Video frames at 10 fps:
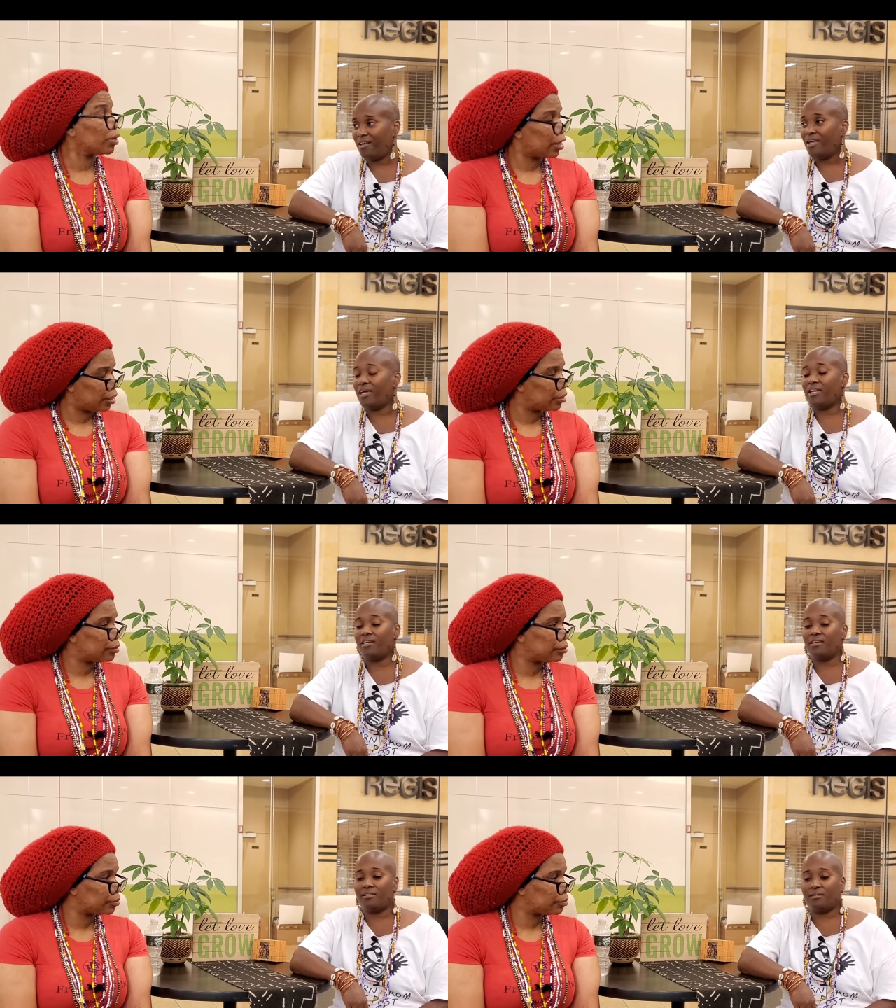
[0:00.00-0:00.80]
Speaker 1: Okay.
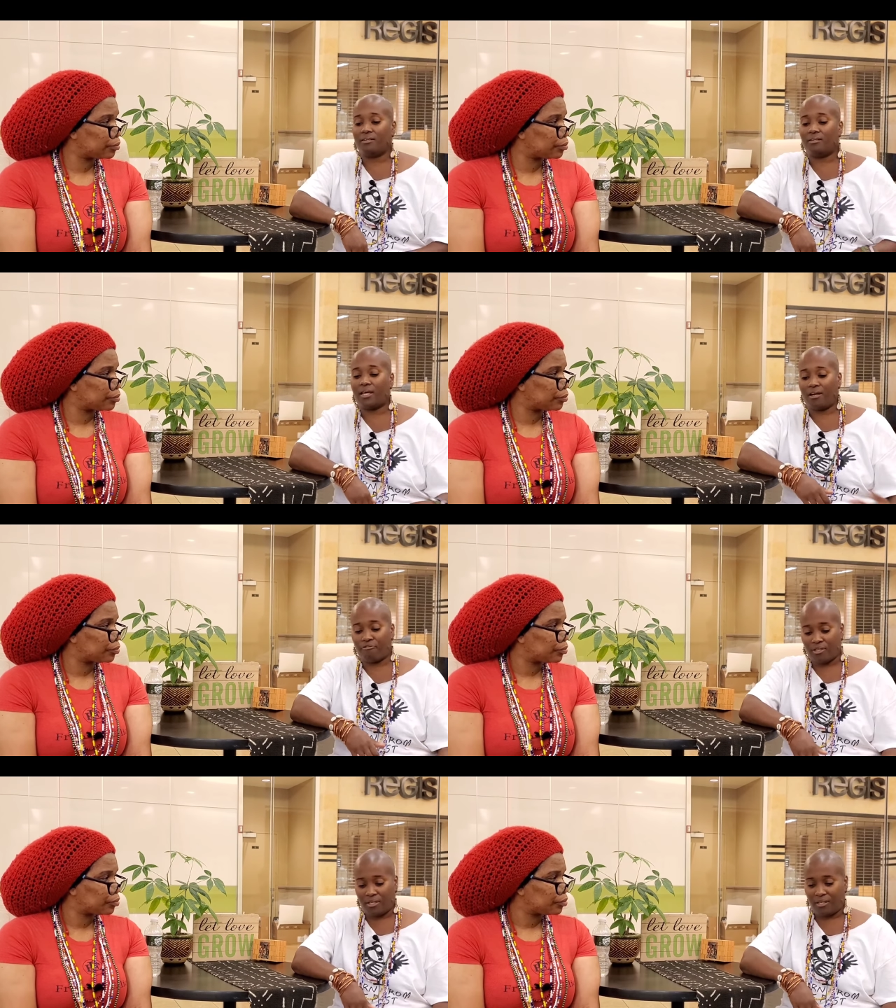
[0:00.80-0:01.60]
And in
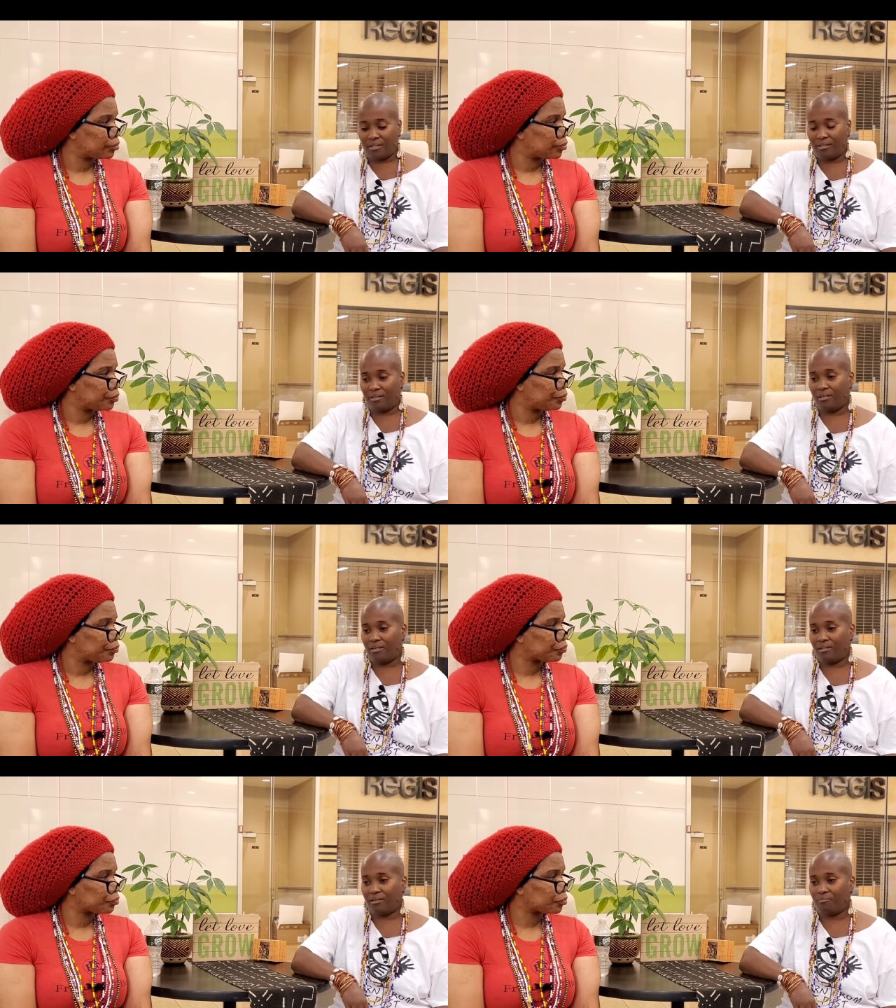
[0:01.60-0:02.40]
Africa
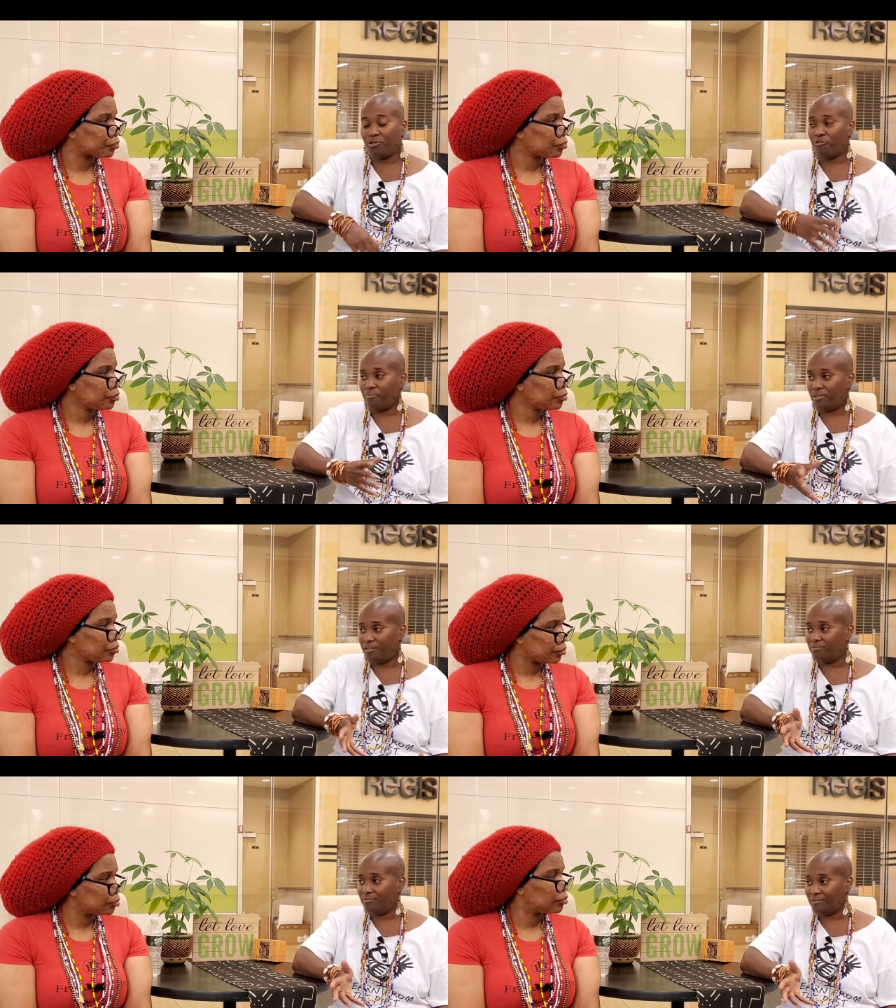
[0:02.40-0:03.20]
and other um,
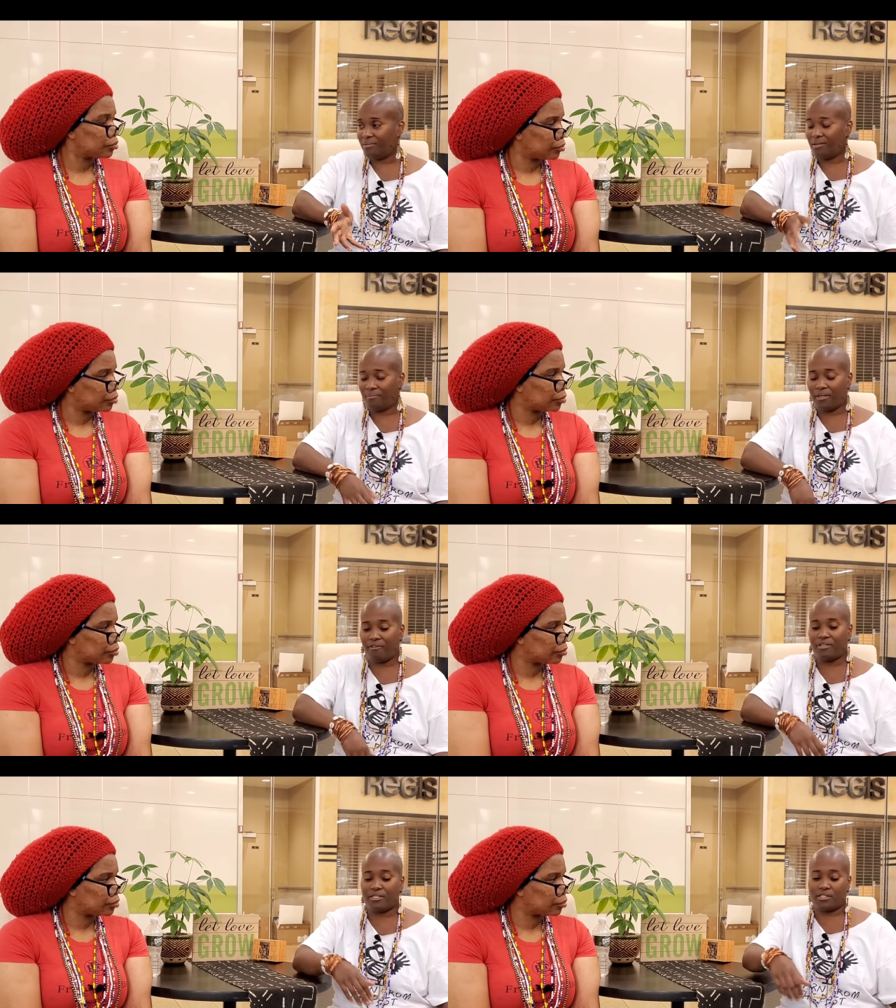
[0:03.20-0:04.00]
Caribbean um,
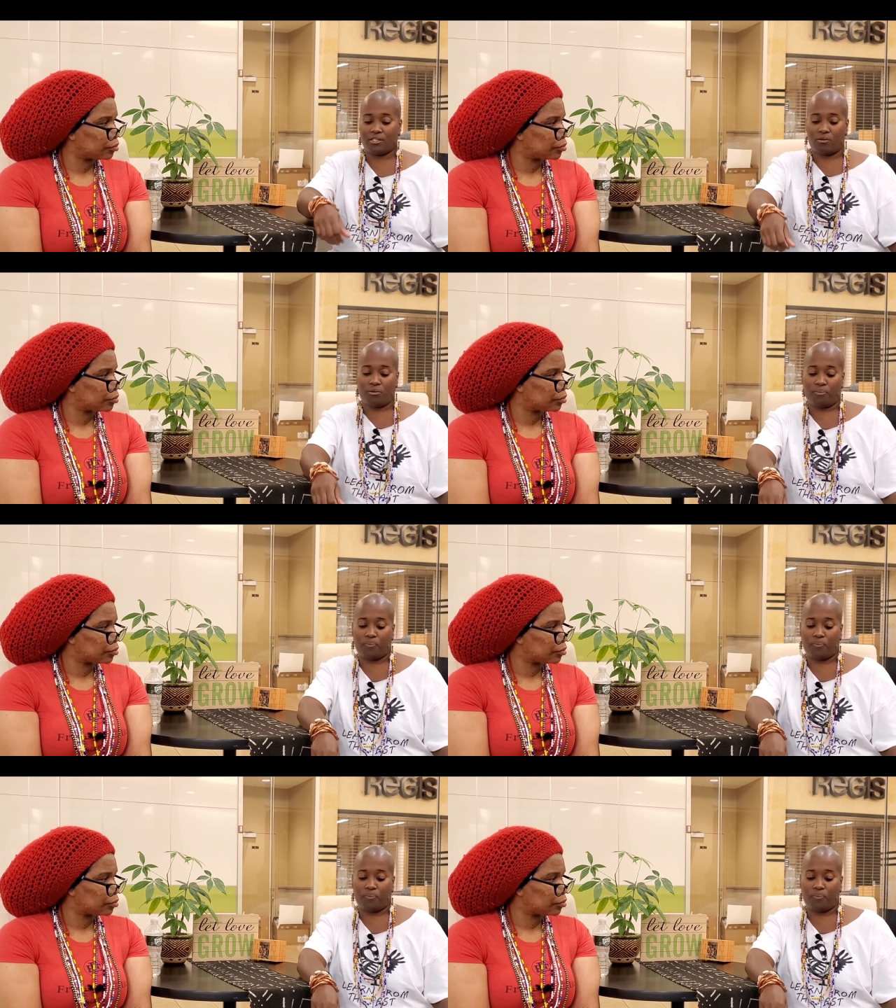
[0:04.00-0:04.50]
areas, the